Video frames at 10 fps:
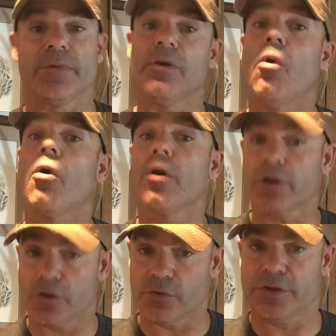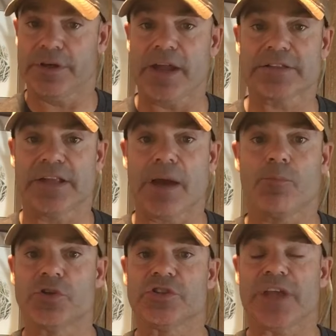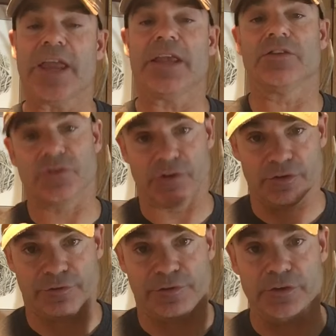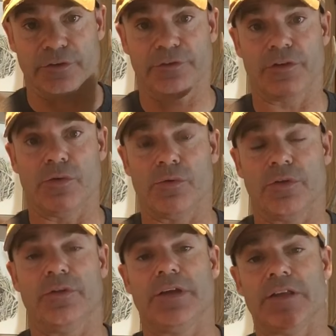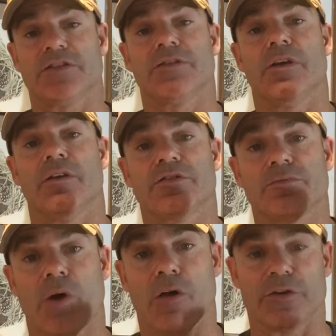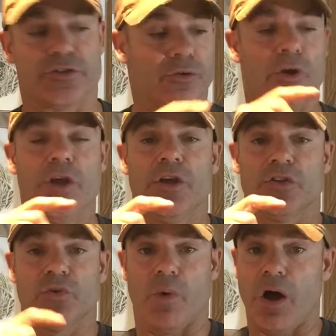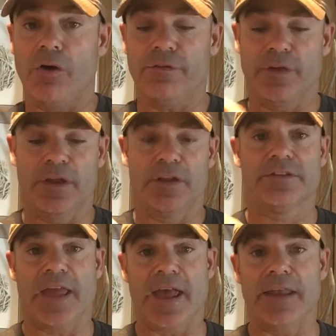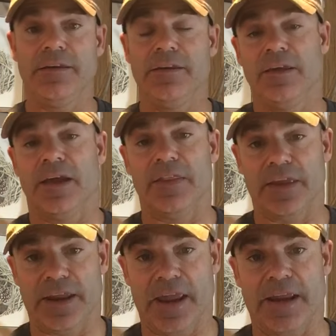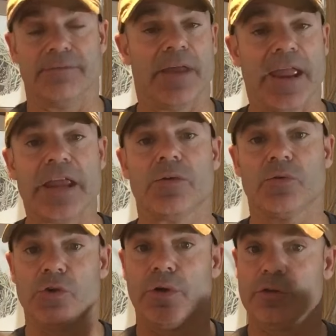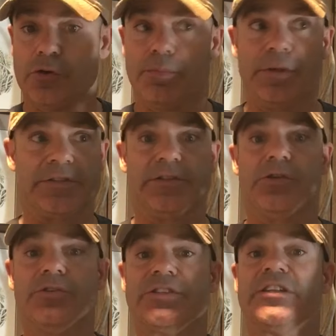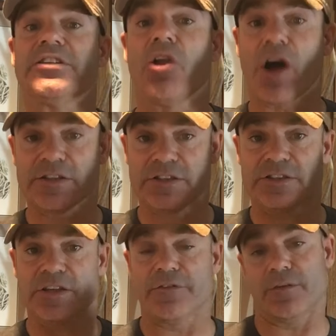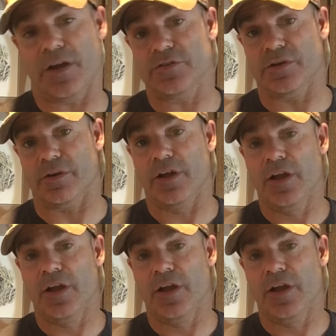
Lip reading: or go to the next step, which is 8. So your field of view gets smaller. So 12, 10, and then 8. 8, you'd see lots of stuff around your